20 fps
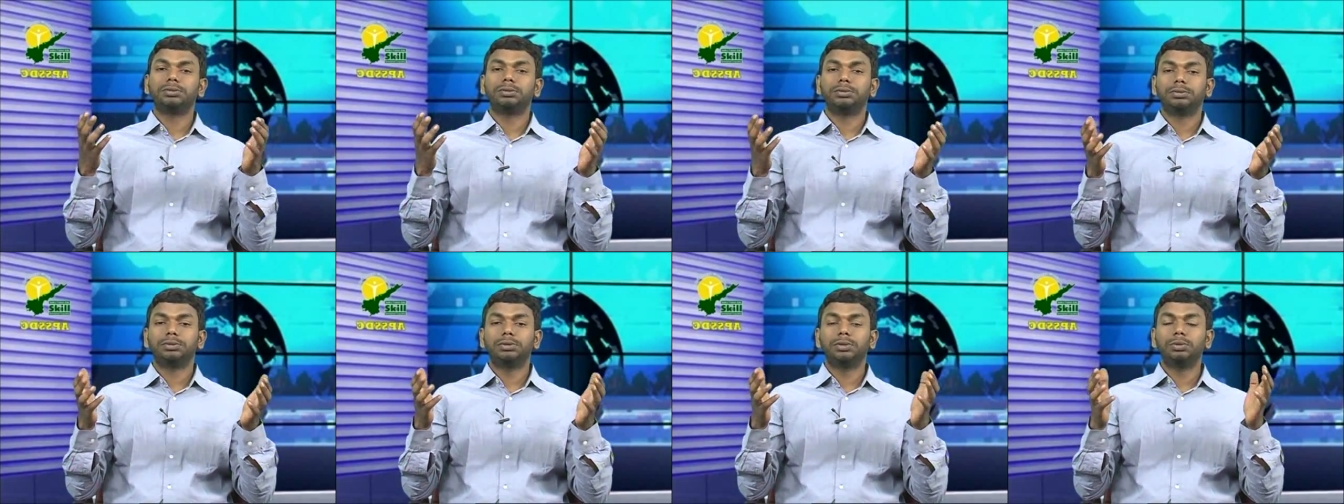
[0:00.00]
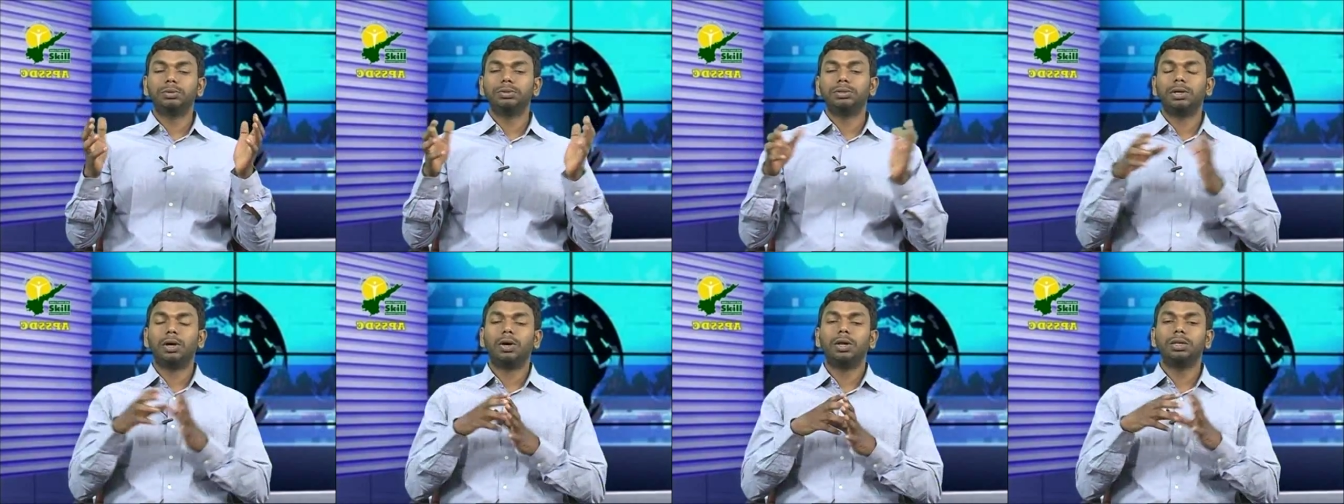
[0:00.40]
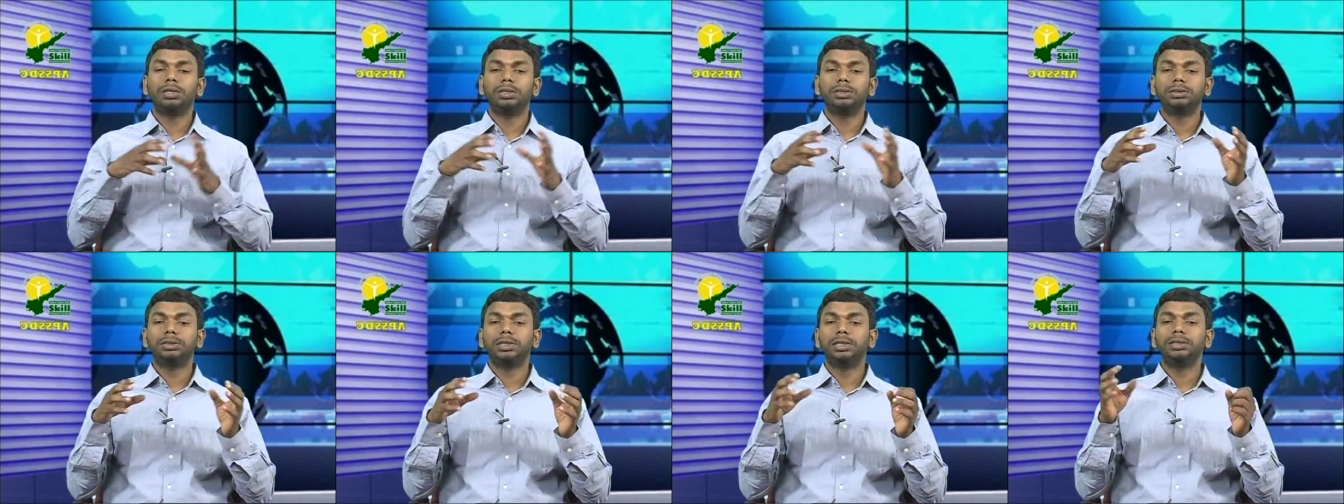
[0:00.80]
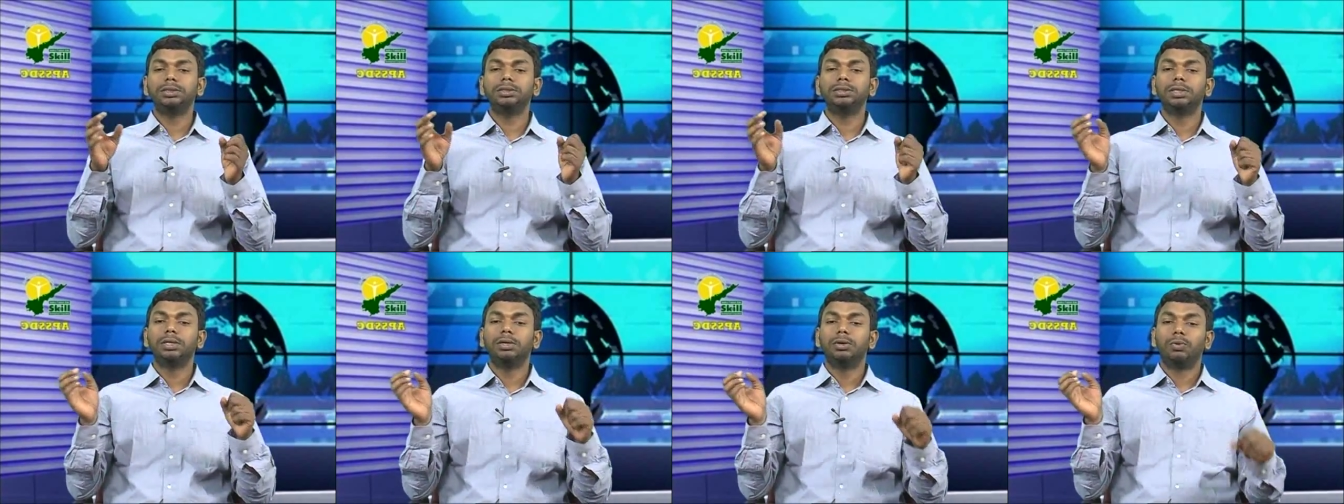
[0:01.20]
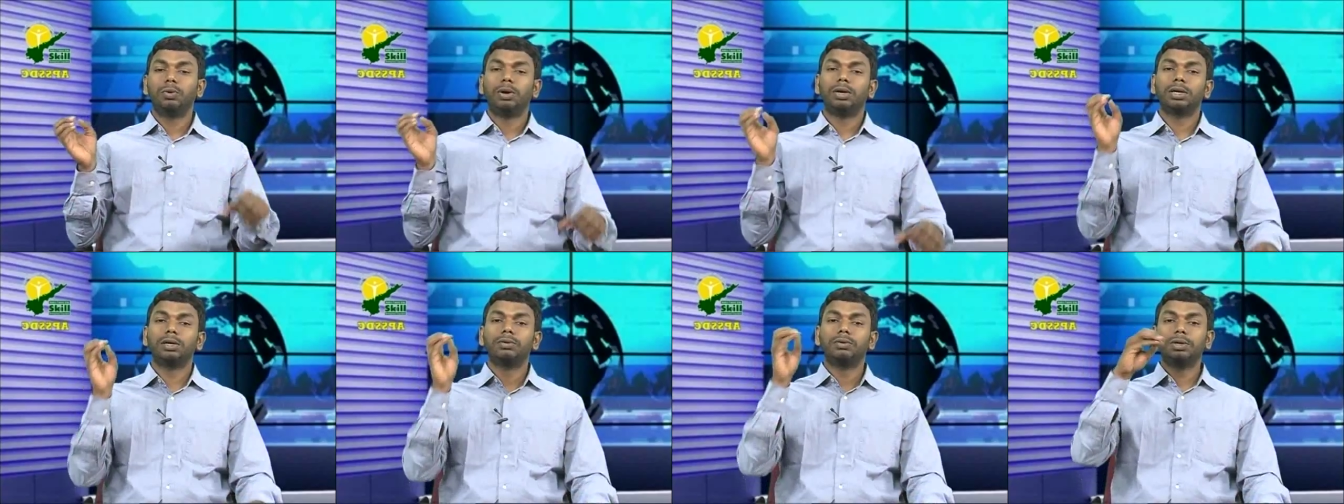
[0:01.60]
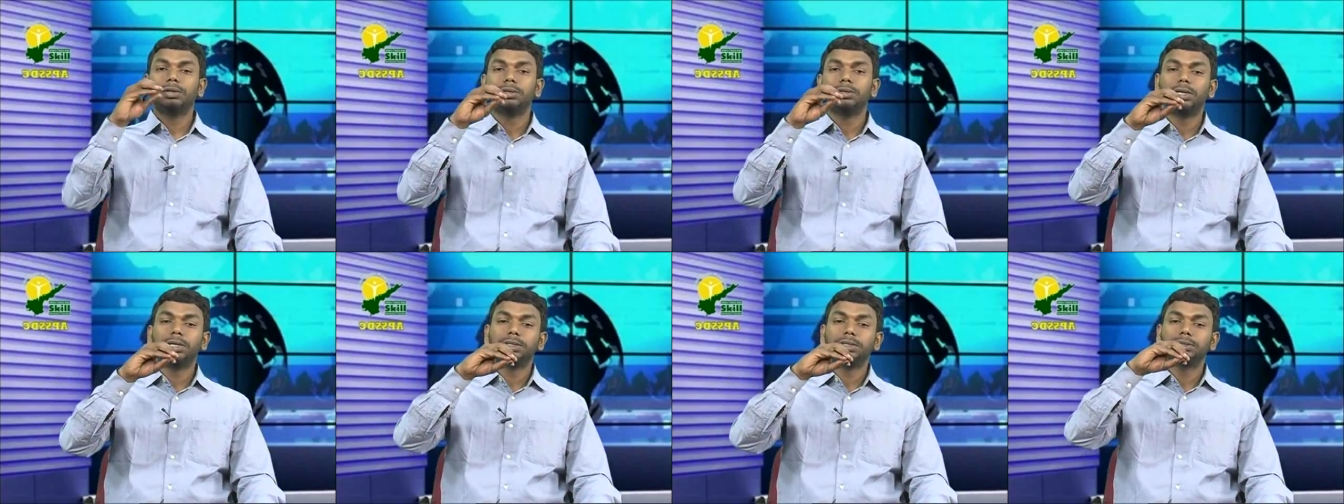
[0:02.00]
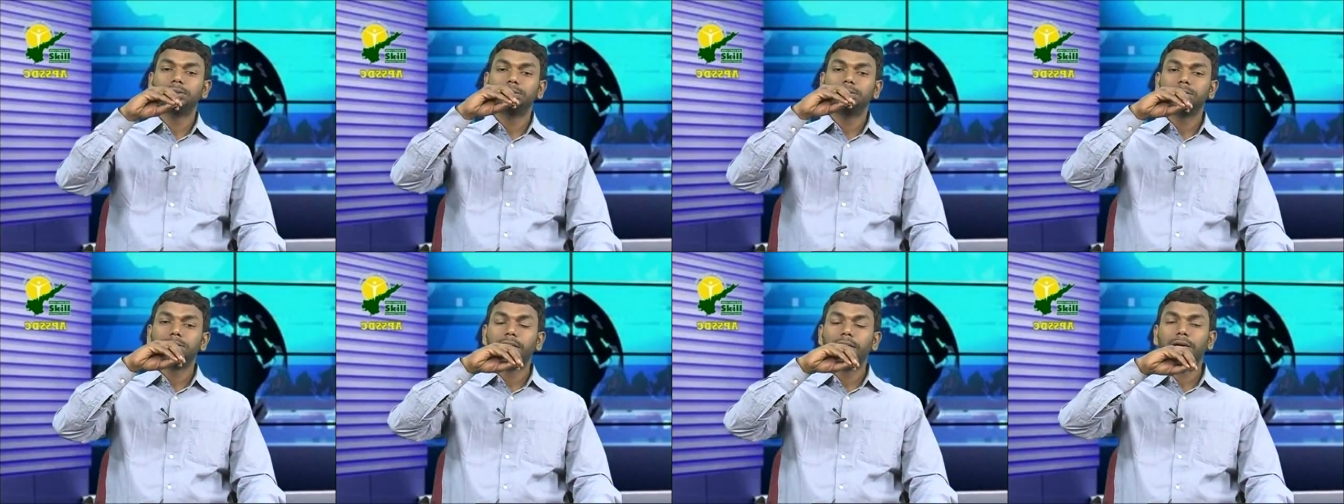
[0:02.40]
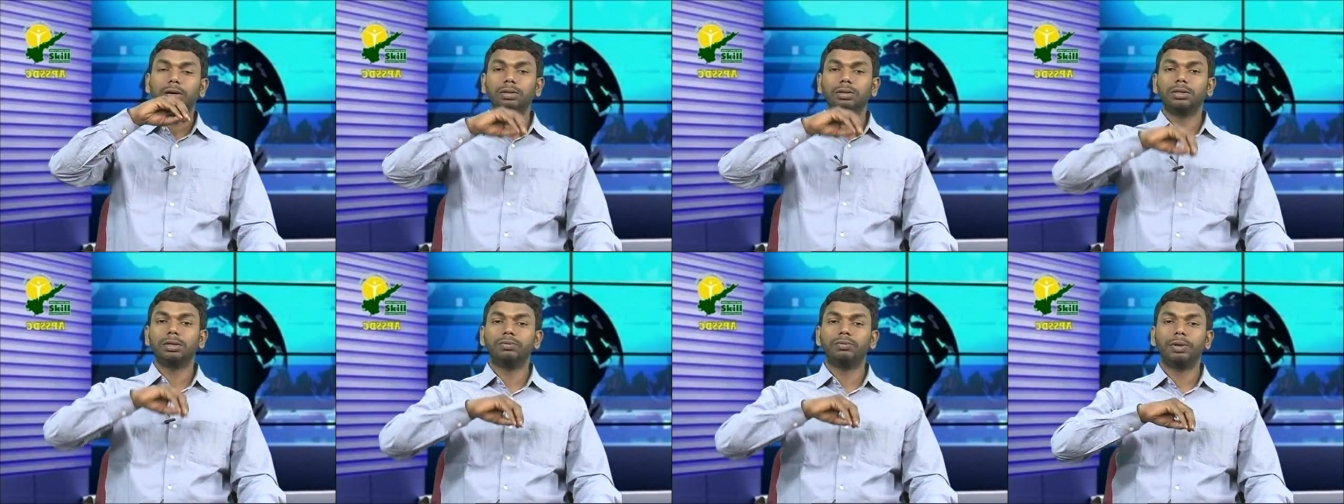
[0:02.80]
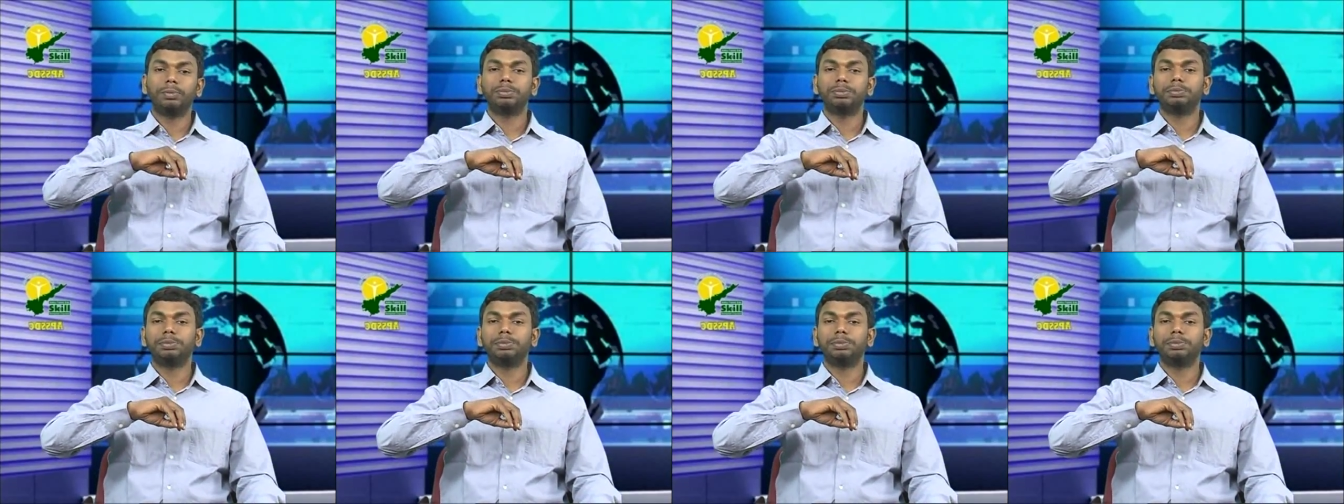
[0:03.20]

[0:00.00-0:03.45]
So all these things, whatever that is there on the web